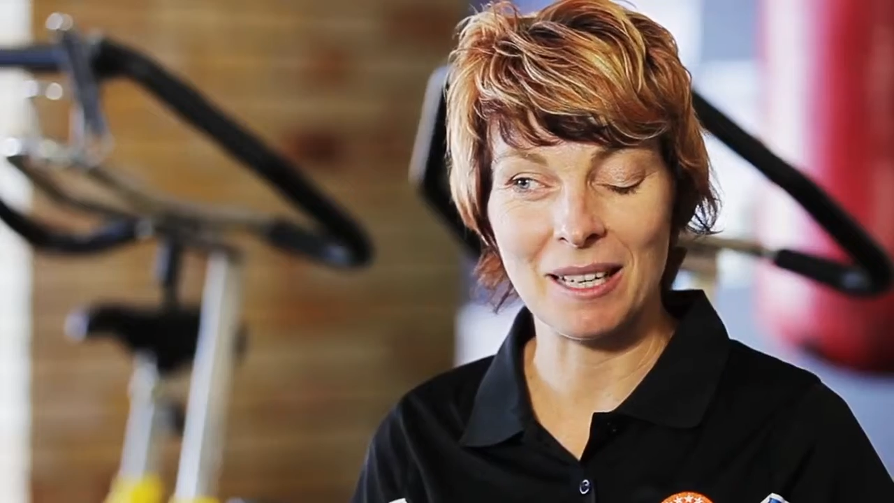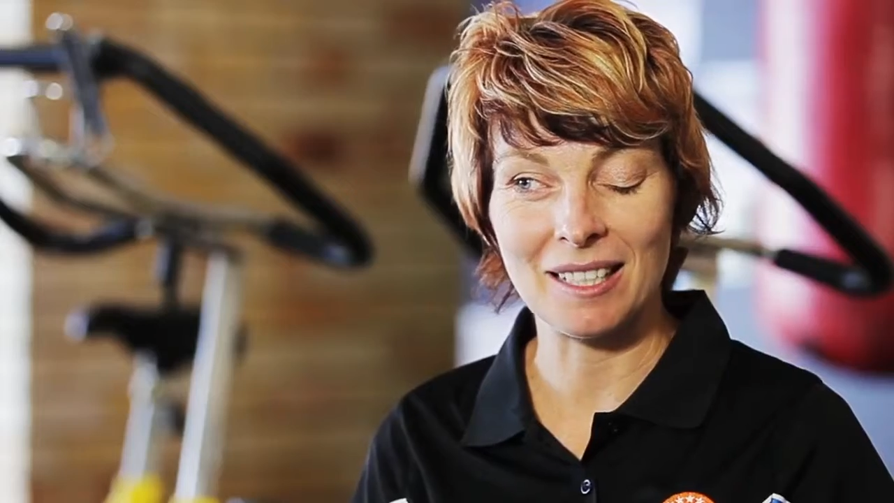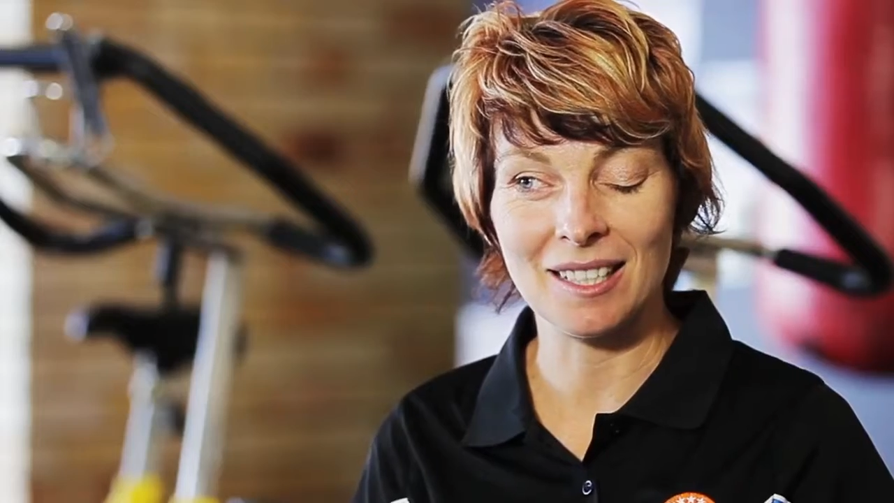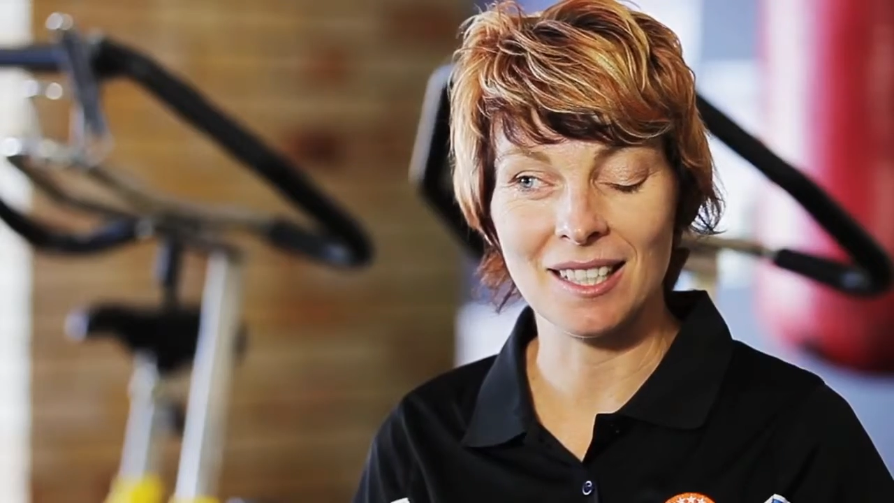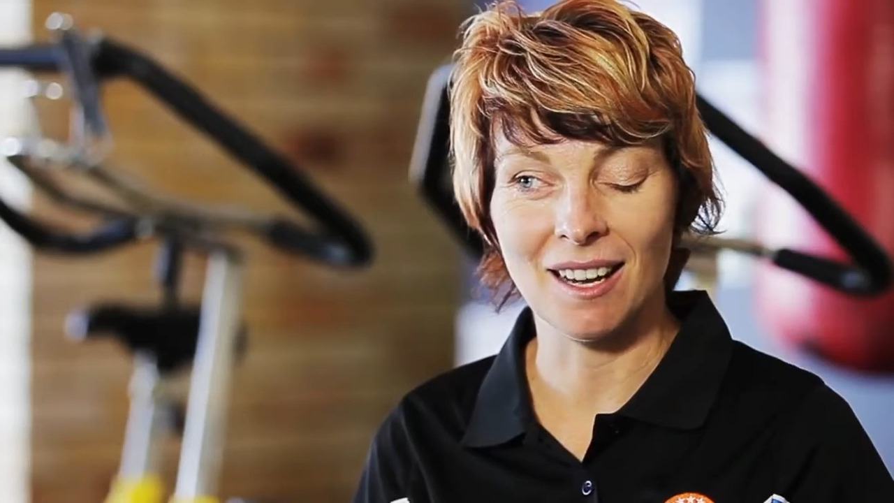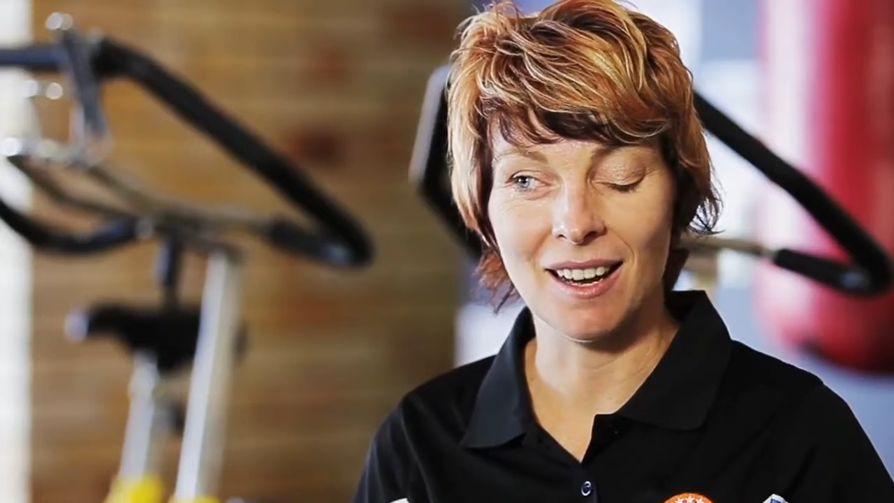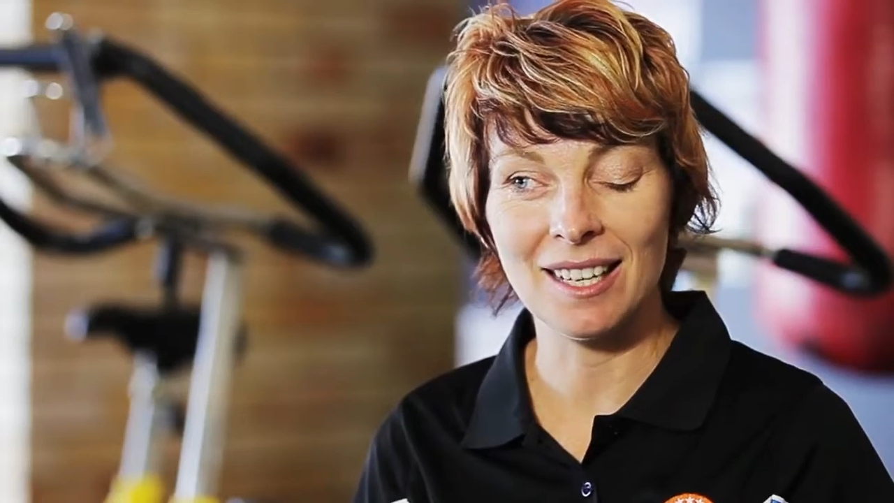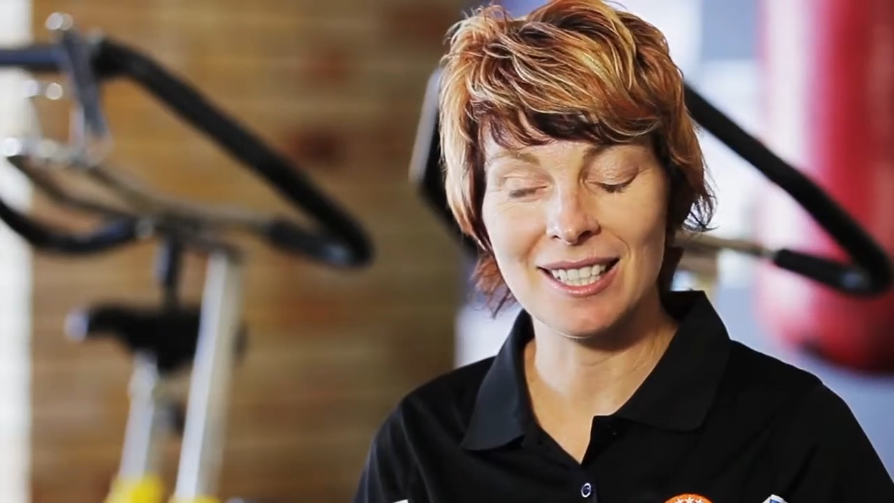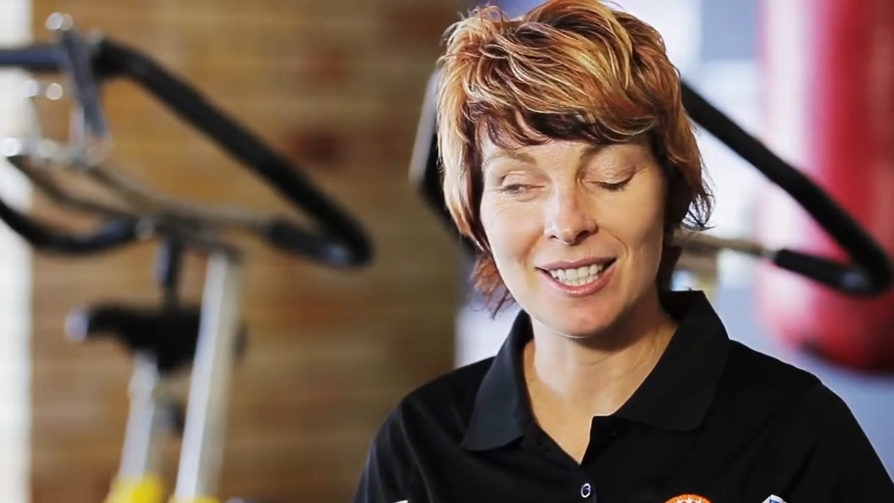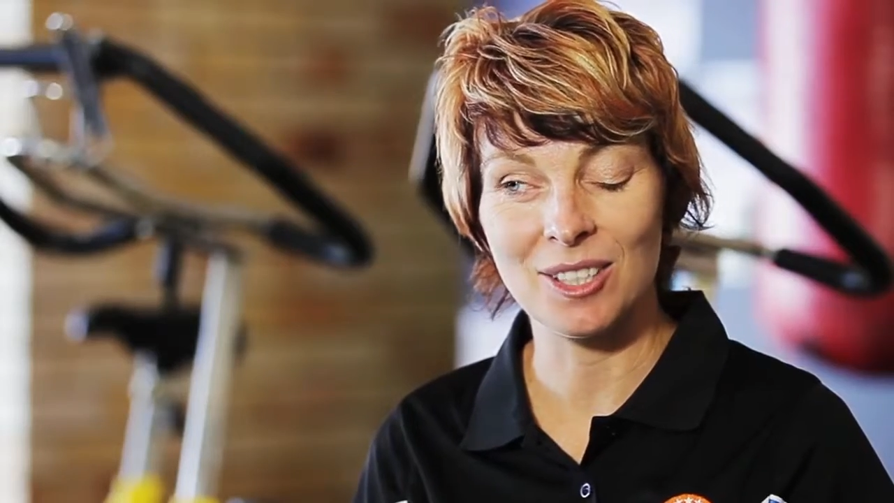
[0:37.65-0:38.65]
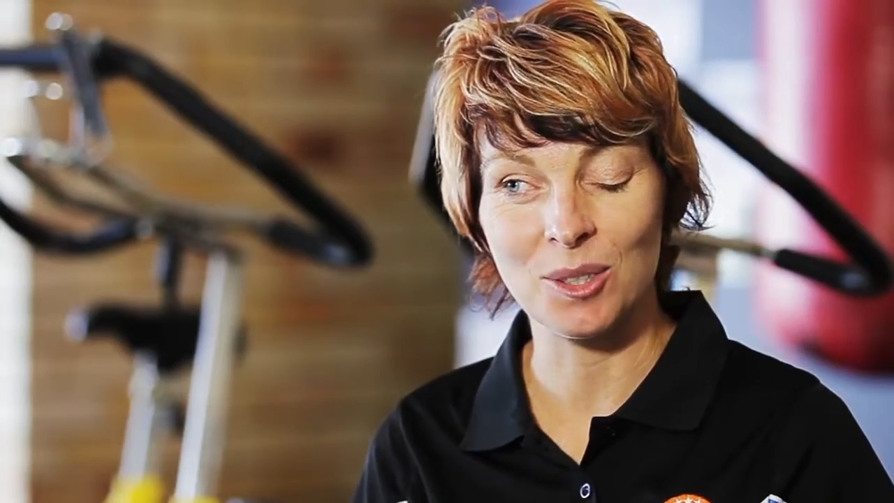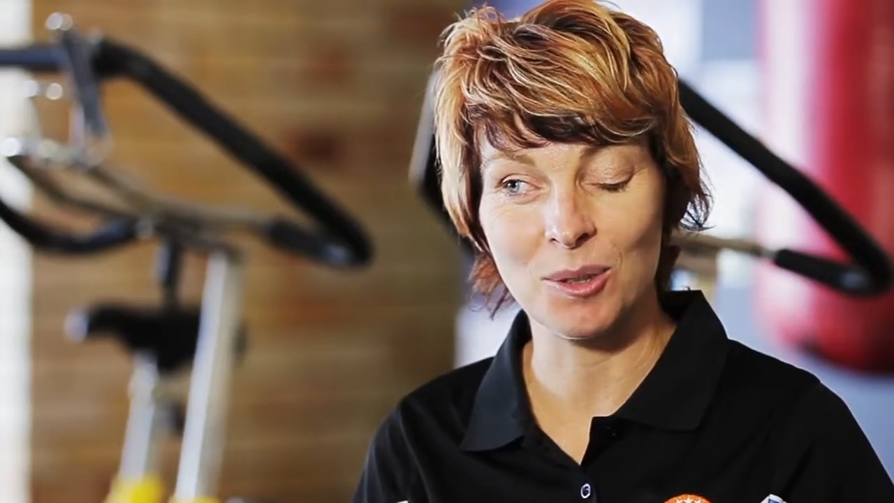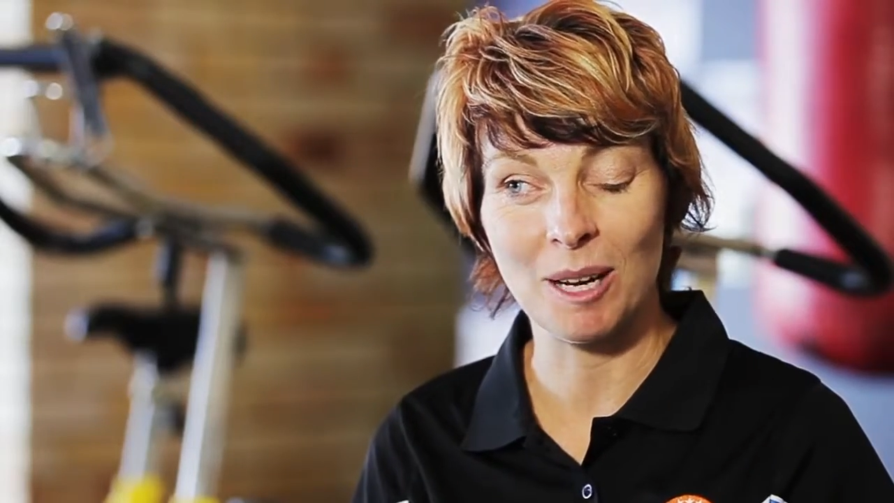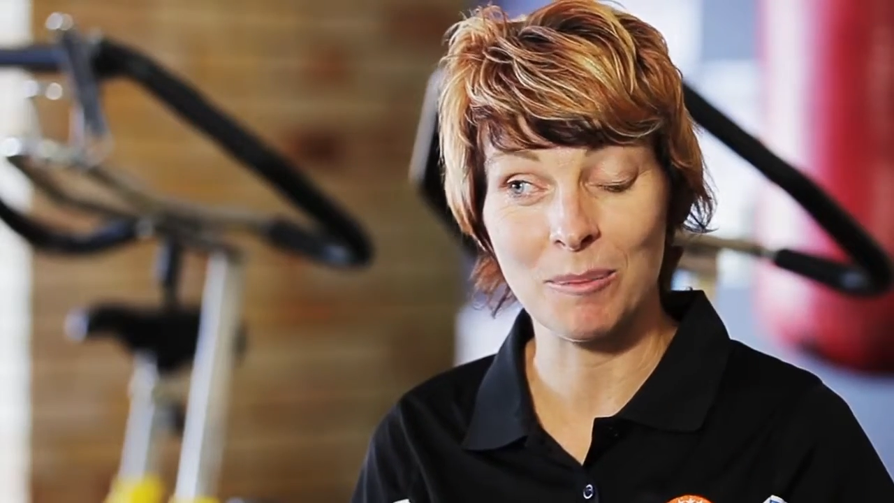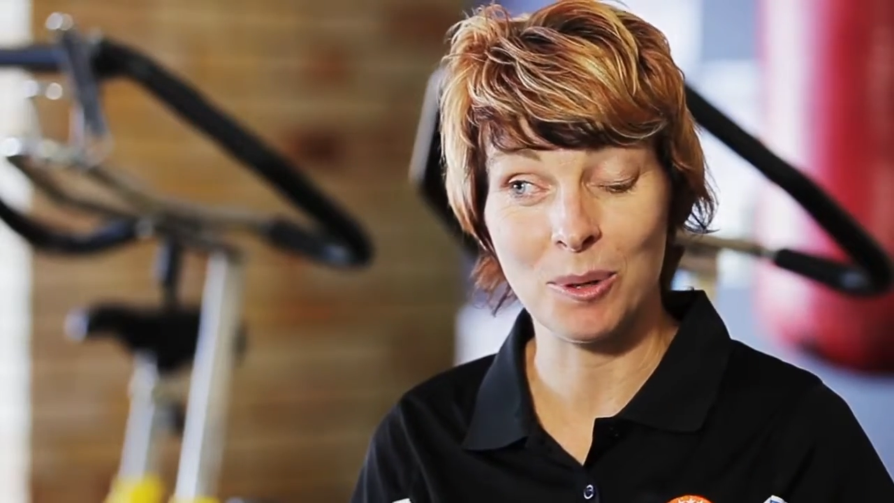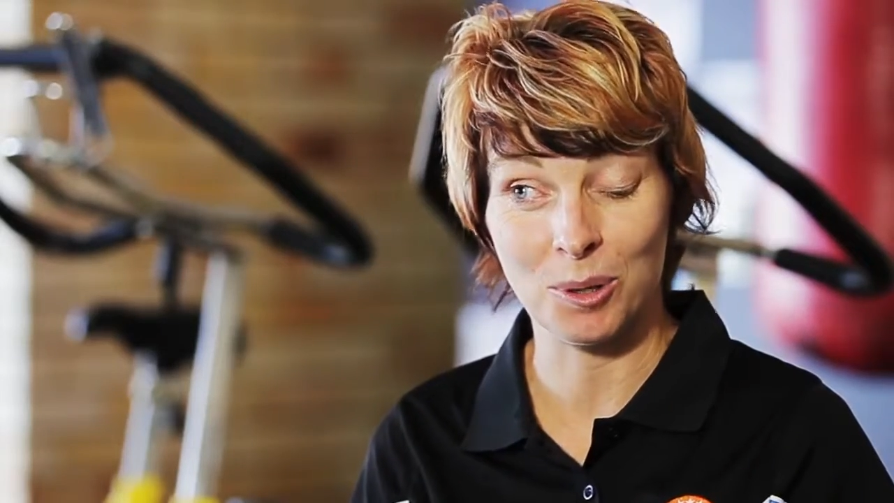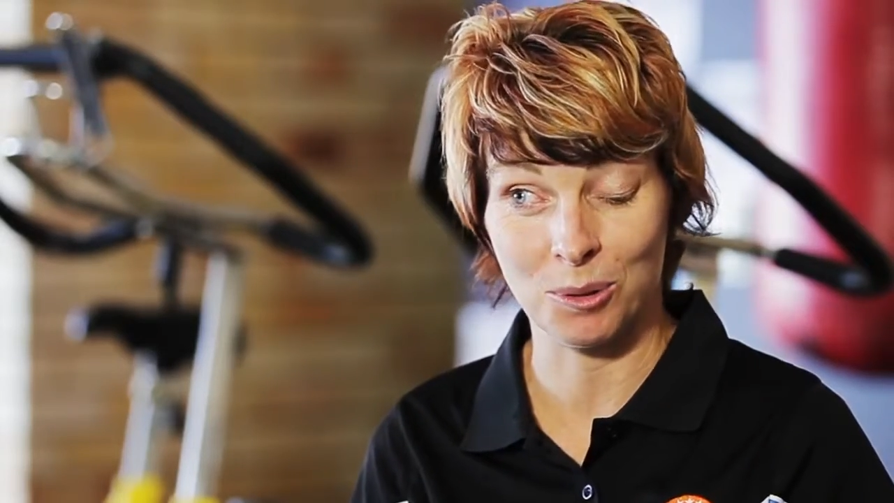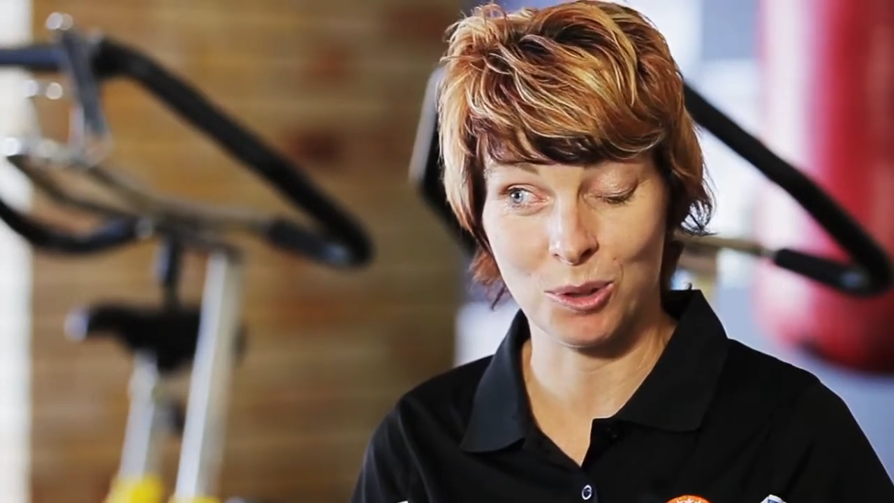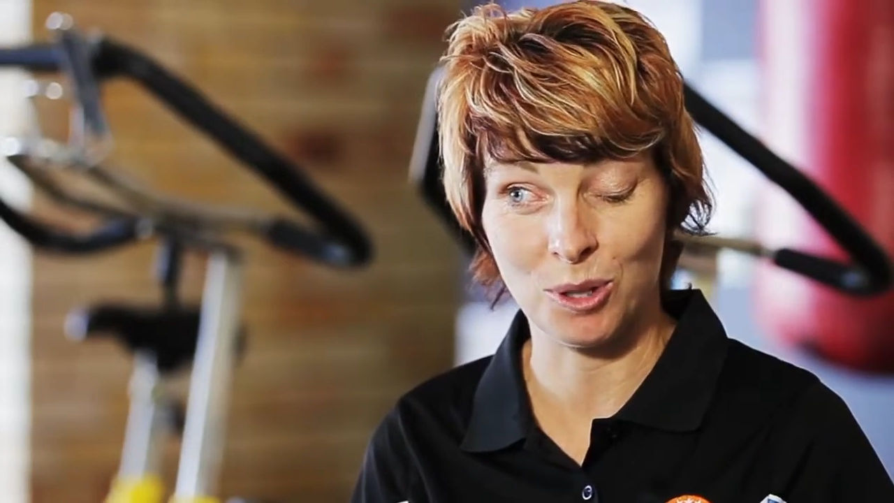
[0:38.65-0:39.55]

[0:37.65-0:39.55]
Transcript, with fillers: exercise to um, personal